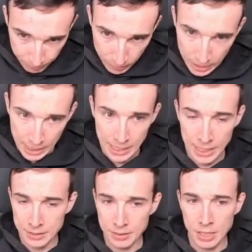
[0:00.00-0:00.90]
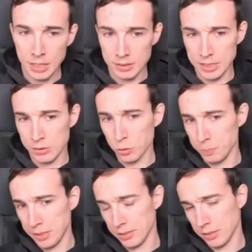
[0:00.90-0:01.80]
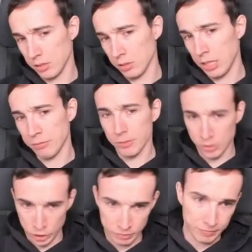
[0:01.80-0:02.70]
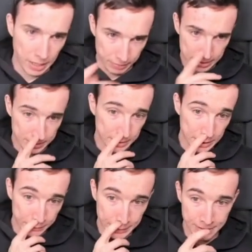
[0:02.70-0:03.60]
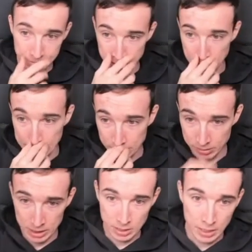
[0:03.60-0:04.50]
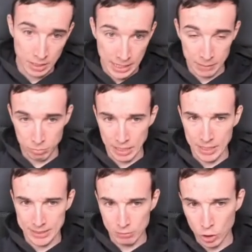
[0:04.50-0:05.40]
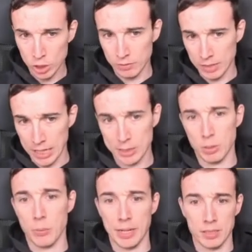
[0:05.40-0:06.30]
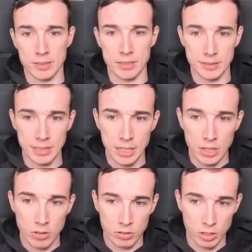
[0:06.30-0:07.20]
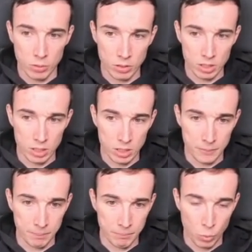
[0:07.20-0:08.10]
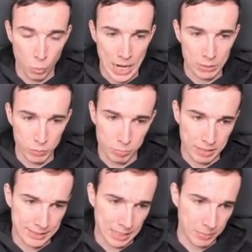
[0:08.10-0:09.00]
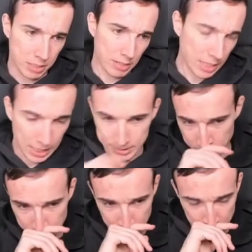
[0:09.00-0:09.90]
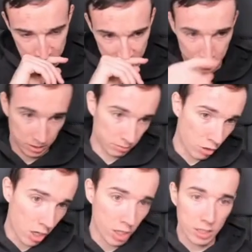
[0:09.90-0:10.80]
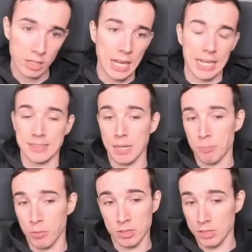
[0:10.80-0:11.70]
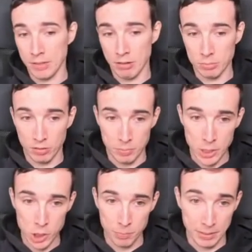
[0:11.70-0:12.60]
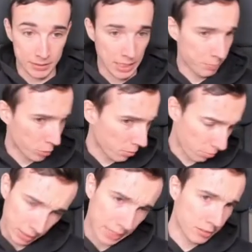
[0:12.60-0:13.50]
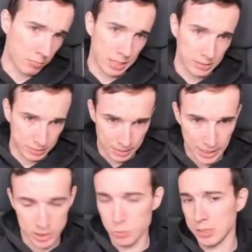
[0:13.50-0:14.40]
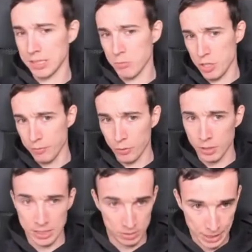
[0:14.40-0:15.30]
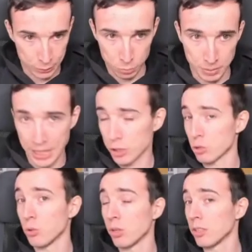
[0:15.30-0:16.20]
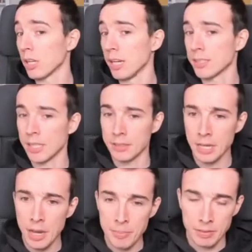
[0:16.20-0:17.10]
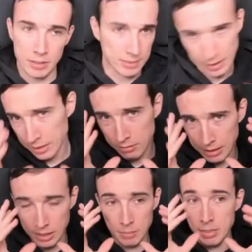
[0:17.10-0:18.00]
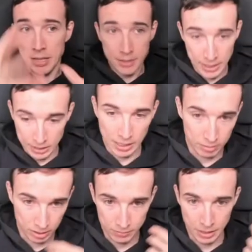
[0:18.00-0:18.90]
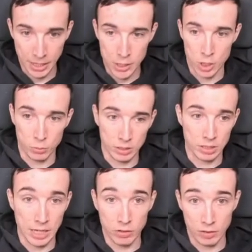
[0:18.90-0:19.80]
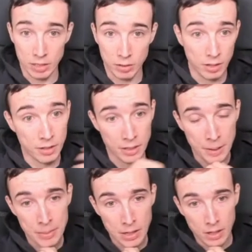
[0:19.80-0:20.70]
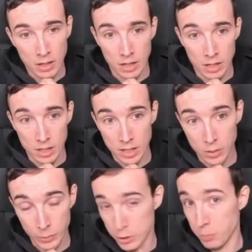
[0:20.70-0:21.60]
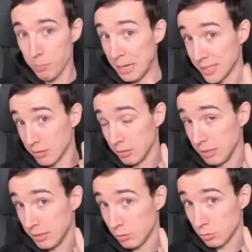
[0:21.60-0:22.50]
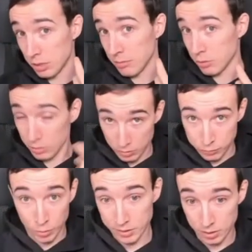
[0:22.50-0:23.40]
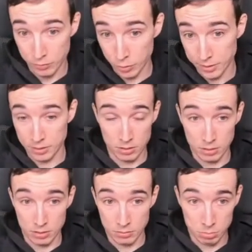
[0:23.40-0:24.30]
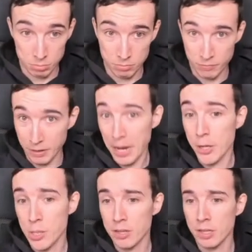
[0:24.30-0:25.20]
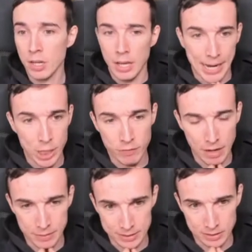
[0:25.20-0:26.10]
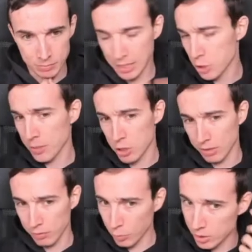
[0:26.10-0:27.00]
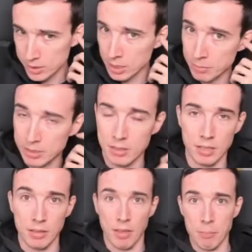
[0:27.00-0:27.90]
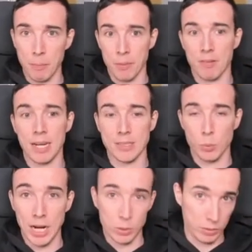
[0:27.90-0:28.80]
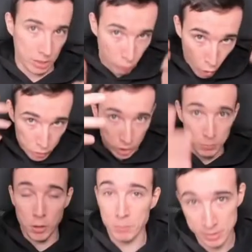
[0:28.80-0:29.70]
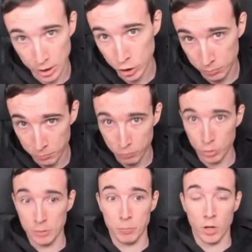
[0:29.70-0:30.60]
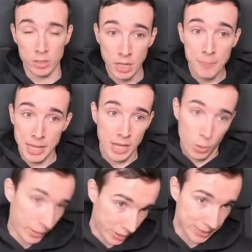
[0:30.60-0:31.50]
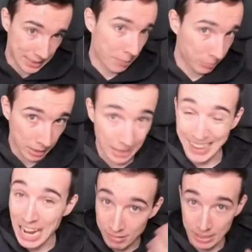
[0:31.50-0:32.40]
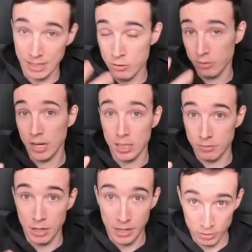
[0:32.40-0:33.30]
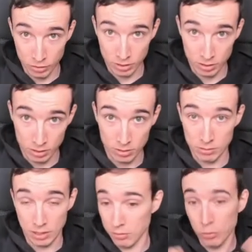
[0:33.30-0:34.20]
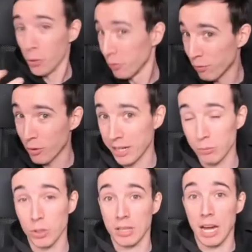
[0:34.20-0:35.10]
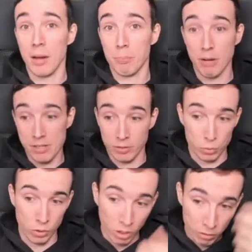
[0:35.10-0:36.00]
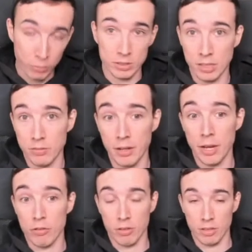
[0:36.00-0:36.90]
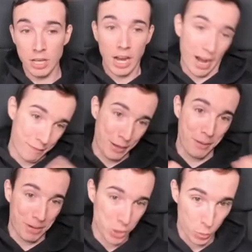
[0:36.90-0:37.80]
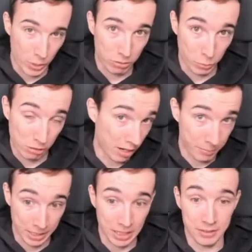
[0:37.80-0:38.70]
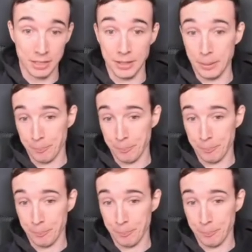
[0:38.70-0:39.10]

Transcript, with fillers: And these two pieces on f4 and g5 are sitting very, very nicely. And black has a lot of dark square weaknesses. So um, white will play something like castles uh, long, at some point develop this bishop, and then probably undermine the structure with some g4 and try to break through on the king side. There's nothing like immediate as in the variation with h6 here, uh, which basically leads to some sort of forced, forced uh, variation. h5 is much, much less forcing, but it simply provides white with a long-term compensation for the pawn, which is something that Alekhine-Chatard variation is known for and what uh, players who go this variation are very much wel welcoming, I think.